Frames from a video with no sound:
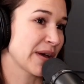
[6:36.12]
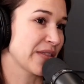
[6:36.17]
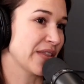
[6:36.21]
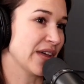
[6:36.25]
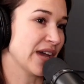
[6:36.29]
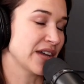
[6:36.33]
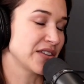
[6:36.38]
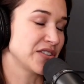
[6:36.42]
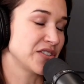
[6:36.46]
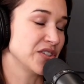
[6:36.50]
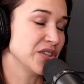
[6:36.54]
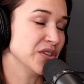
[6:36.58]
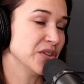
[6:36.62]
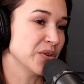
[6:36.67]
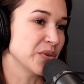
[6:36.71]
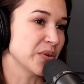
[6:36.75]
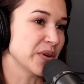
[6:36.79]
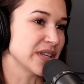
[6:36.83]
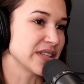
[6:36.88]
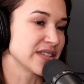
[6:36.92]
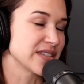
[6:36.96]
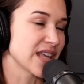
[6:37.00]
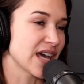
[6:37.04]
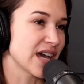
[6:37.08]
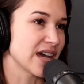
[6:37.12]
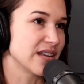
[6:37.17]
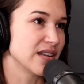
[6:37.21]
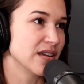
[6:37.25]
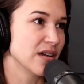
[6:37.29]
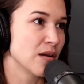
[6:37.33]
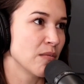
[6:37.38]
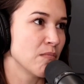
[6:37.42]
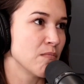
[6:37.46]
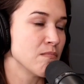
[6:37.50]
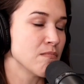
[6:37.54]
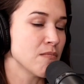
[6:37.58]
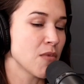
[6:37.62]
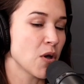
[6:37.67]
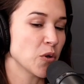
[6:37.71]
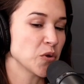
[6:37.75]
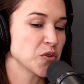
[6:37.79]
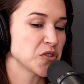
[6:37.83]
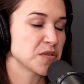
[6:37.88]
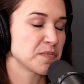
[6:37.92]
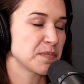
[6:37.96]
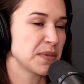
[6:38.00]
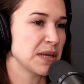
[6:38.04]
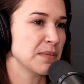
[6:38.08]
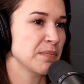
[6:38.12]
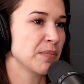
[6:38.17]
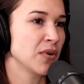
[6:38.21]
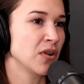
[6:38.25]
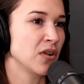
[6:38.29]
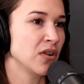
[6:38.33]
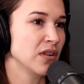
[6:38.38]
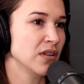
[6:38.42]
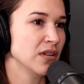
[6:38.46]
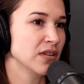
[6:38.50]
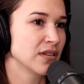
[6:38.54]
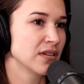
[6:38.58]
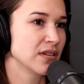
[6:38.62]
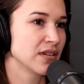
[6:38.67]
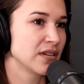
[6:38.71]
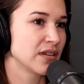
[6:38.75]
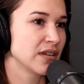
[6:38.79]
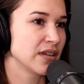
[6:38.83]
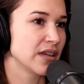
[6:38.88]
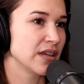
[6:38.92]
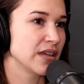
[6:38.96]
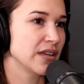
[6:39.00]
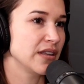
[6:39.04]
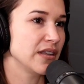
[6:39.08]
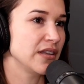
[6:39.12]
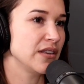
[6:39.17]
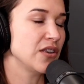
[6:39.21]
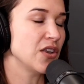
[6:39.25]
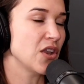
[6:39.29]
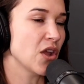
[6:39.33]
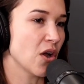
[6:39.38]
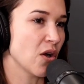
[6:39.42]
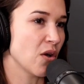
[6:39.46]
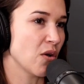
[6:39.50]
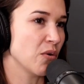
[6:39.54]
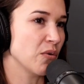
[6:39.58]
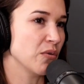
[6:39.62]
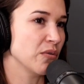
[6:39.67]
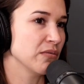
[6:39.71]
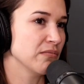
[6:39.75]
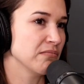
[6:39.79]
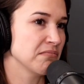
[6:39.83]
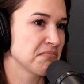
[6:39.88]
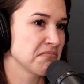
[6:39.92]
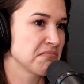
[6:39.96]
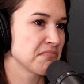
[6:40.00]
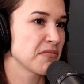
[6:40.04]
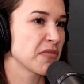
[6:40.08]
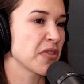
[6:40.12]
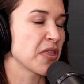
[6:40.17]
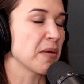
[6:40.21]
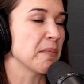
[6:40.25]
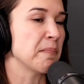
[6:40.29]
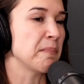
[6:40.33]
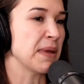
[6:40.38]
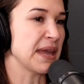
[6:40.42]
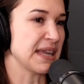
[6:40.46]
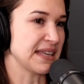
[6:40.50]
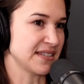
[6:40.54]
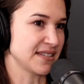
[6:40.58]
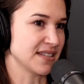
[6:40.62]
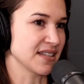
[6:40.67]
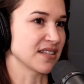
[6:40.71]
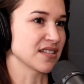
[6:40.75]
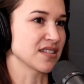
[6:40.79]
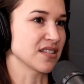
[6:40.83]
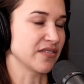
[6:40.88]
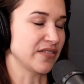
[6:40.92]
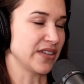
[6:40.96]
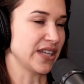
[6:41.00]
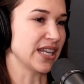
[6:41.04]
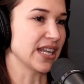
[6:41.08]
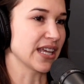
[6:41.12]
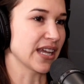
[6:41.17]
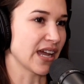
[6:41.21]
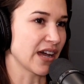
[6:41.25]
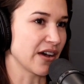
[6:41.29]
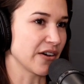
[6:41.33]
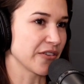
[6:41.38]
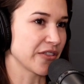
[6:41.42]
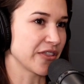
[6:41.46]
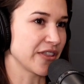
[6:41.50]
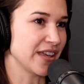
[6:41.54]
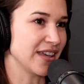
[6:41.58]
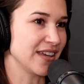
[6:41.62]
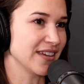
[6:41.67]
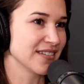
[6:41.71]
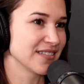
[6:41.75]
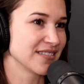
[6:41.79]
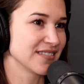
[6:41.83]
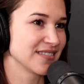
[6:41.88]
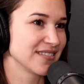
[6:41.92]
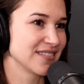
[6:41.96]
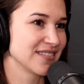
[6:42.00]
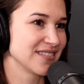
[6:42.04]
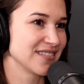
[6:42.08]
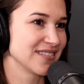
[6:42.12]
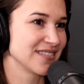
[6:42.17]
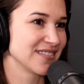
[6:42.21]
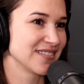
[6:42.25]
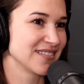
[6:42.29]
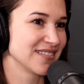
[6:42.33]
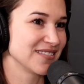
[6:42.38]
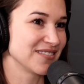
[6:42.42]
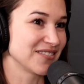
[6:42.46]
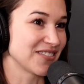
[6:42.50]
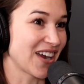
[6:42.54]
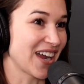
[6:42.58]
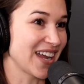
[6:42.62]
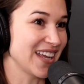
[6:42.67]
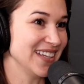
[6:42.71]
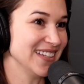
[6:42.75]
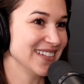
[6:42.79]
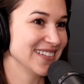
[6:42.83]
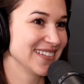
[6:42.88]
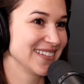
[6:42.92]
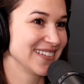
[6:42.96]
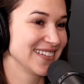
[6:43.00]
that too, is that most people know the basics of eating healthy, right?